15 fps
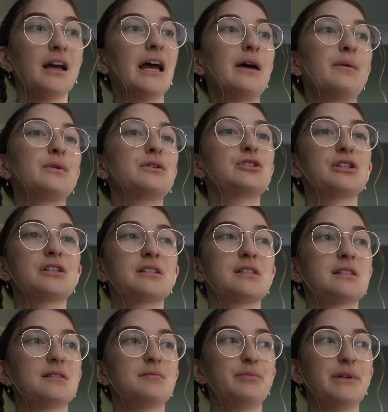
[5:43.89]
It will
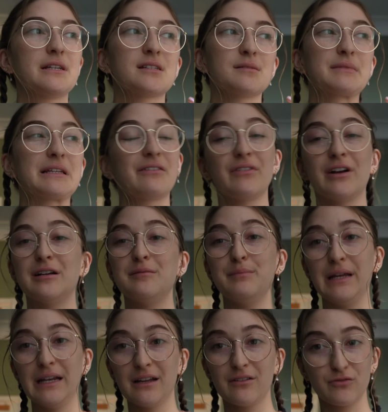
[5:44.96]
just be something very
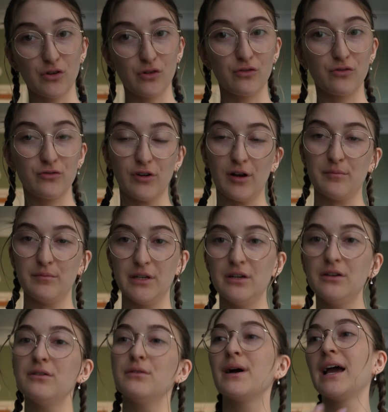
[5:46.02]
meaningful from
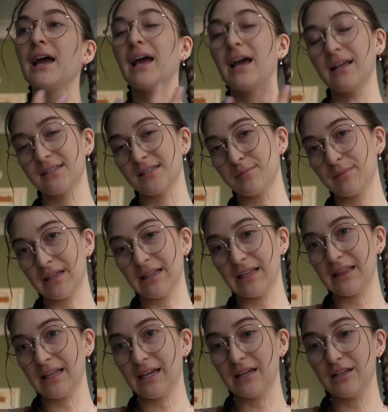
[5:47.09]
you and something
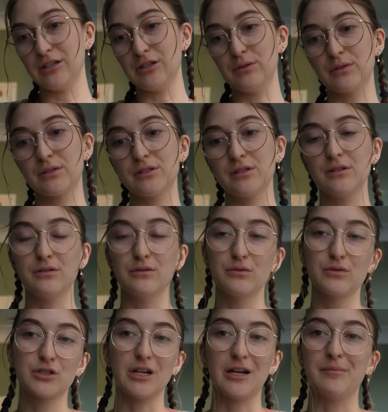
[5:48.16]
that they can use
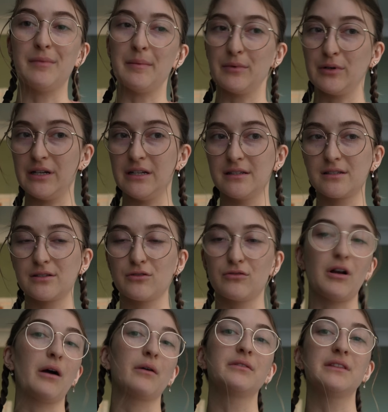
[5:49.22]
to share memories
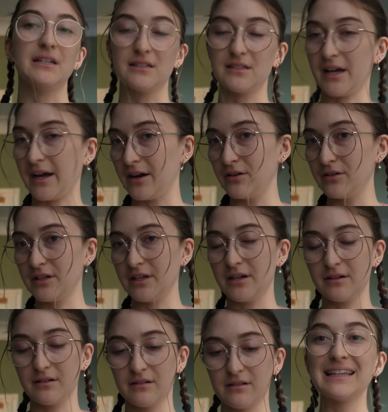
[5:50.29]
throughout the entire
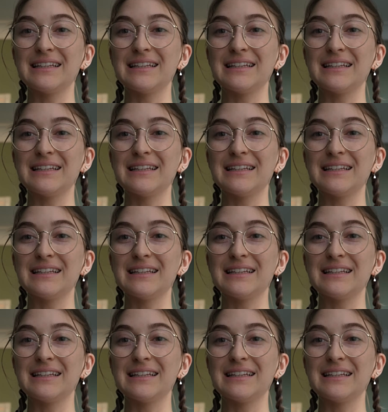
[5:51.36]
year.